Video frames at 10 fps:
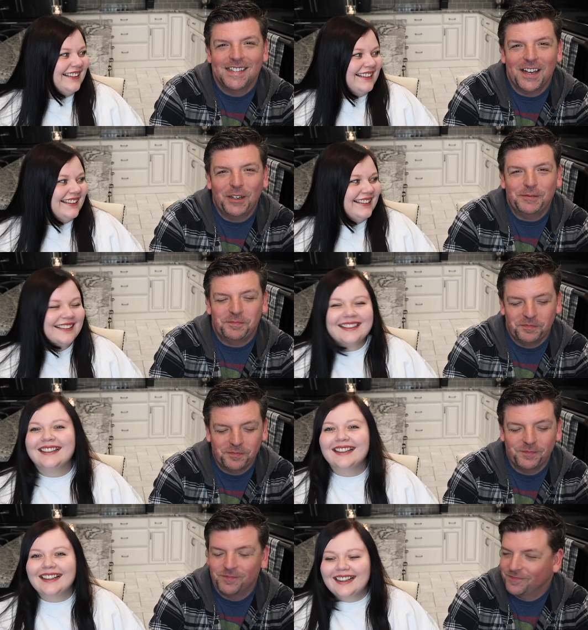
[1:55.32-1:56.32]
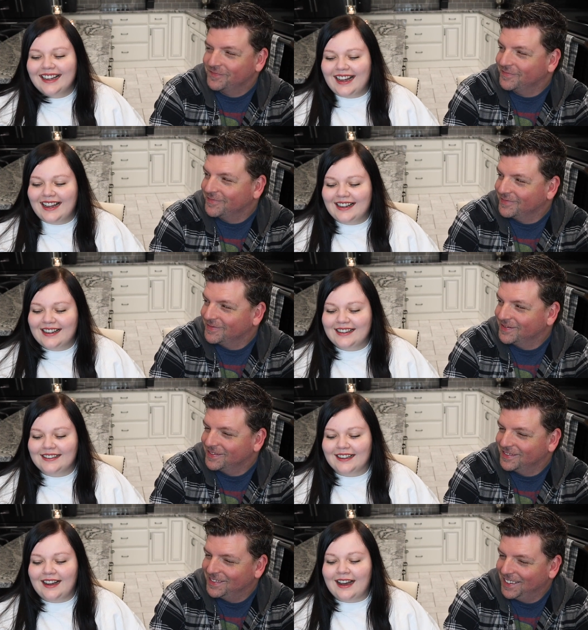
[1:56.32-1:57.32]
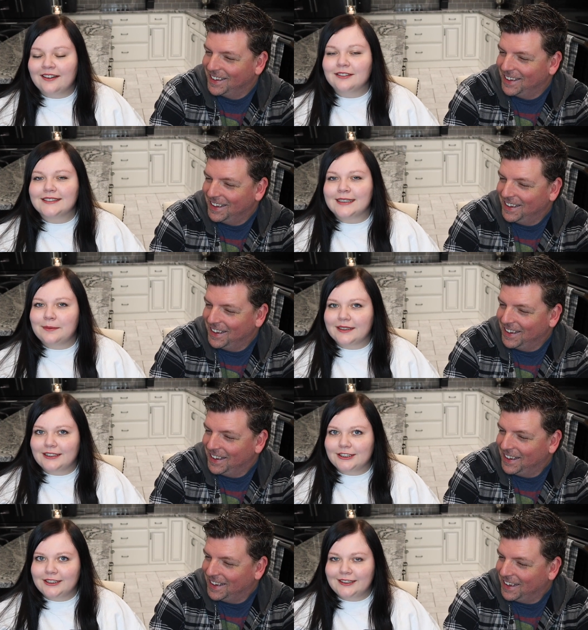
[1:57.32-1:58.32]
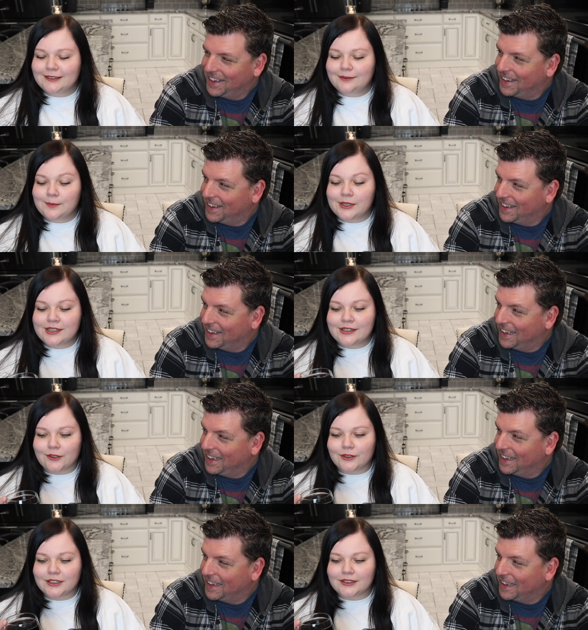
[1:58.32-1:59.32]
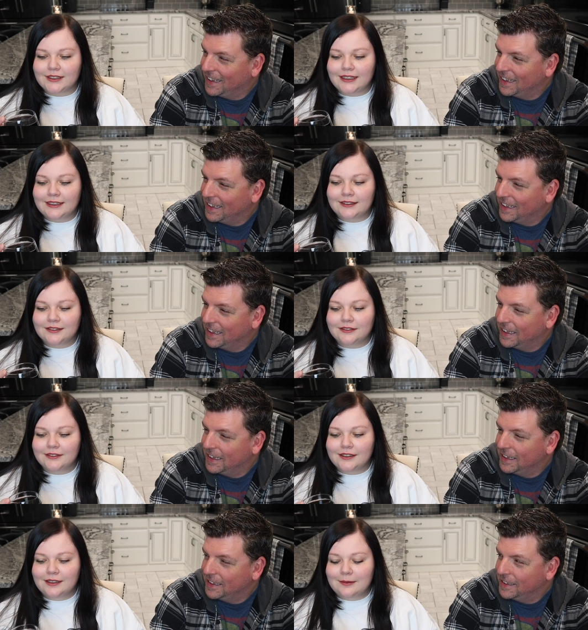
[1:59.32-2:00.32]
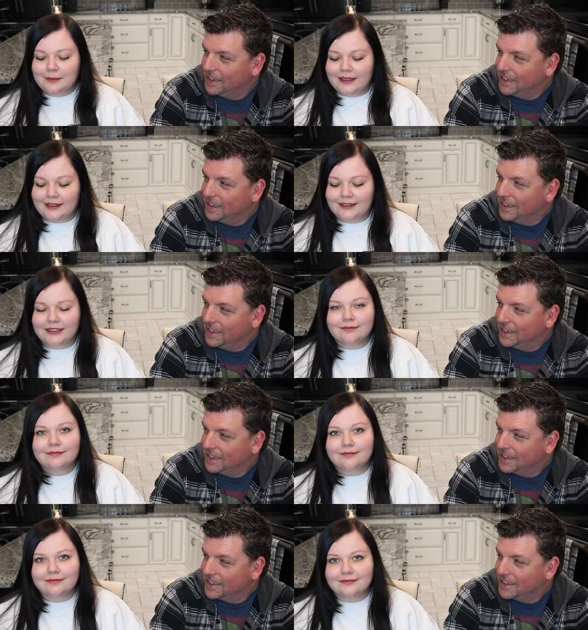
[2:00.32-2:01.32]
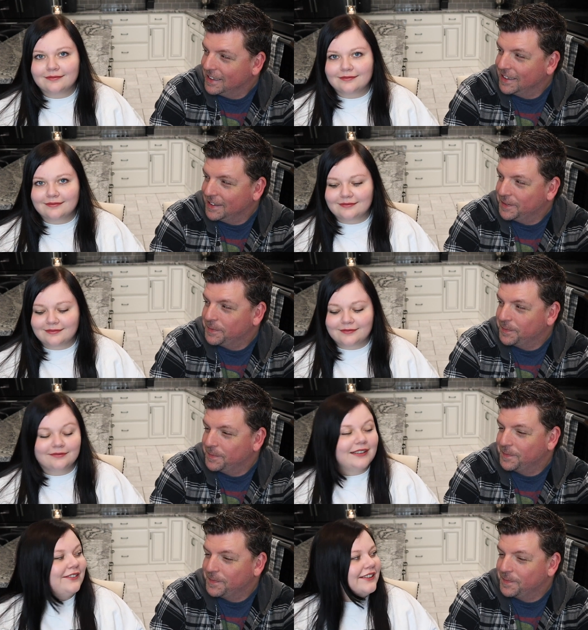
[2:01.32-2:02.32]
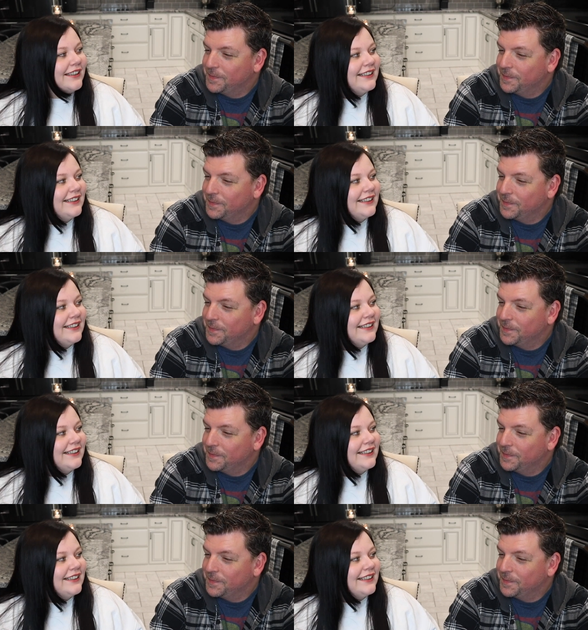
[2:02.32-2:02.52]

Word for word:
Speaker 1: so.
Speaker 2: And I don't typically drink more socially, but I feel